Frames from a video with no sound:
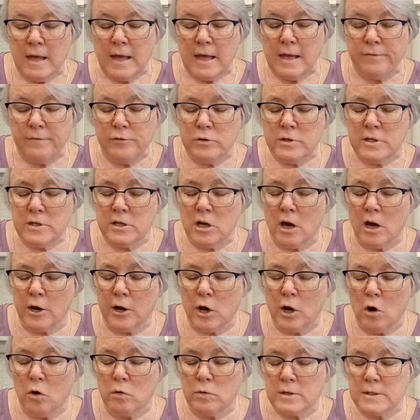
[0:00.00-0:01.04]
If you did not
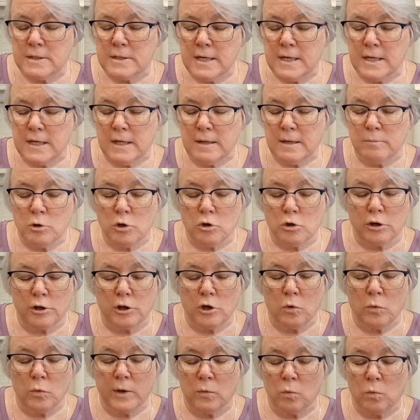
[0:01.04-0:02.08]
own a team, you could
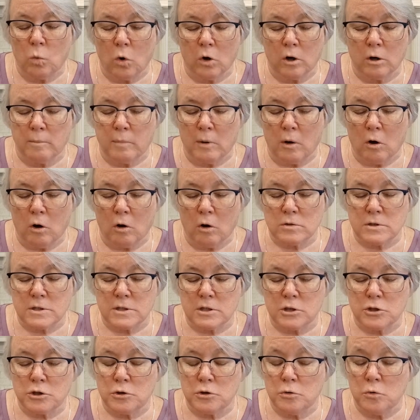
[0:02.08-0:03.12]
go in Wardaball's
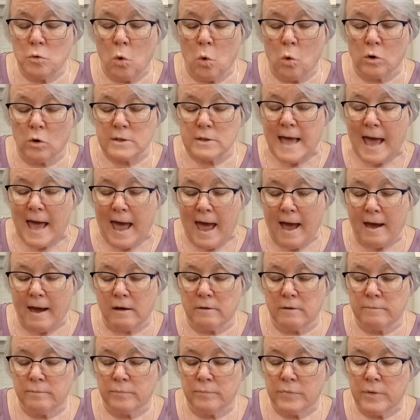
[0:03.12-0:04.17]
2-horse hack.
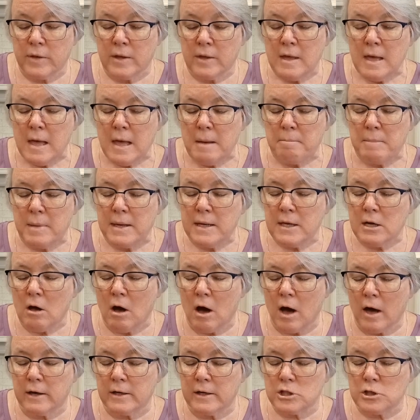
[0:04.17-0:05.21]
Many
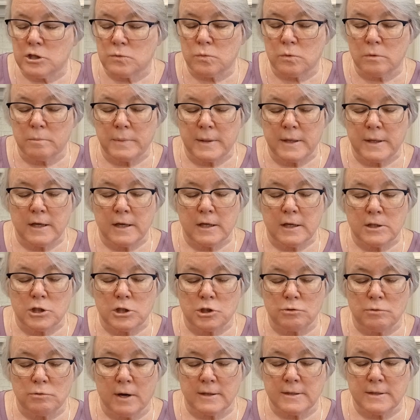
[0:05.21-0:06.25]
cottages were being
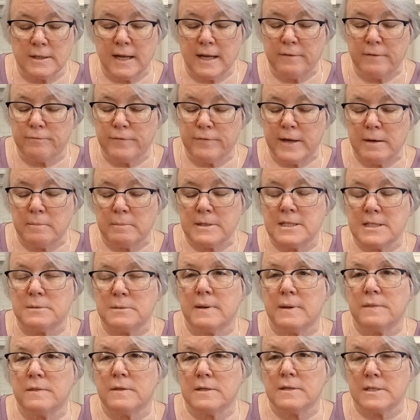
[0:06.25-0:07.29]
constructed, and families
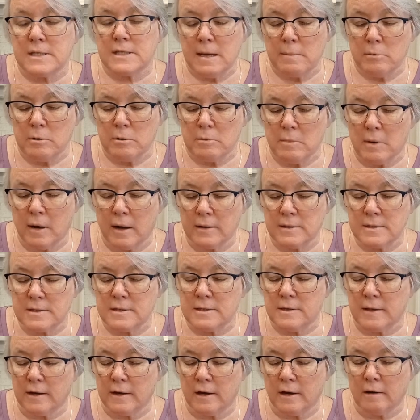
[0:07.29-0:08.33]
spent the summer months
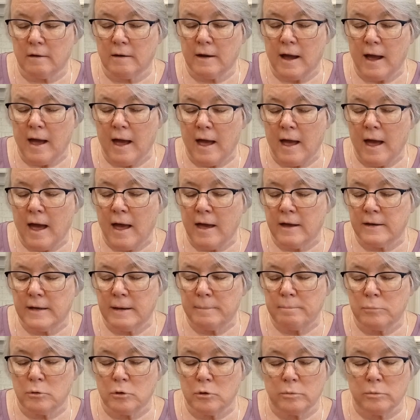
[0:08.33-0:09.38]
there and
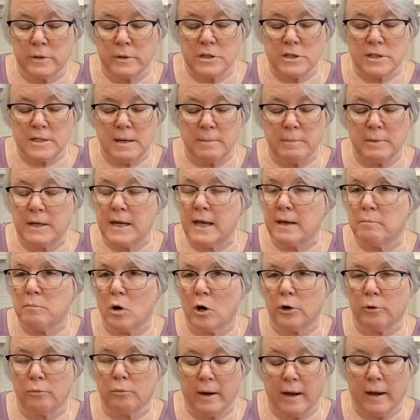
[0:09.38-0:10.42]
at Blue Ridge Summit and
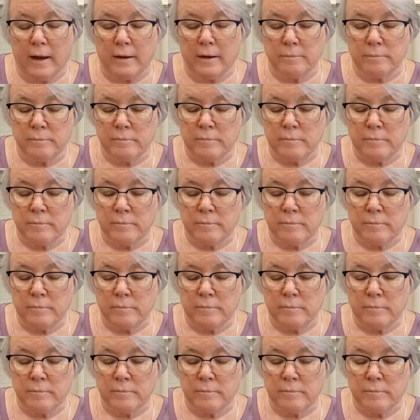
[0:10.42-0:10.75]
Monterey.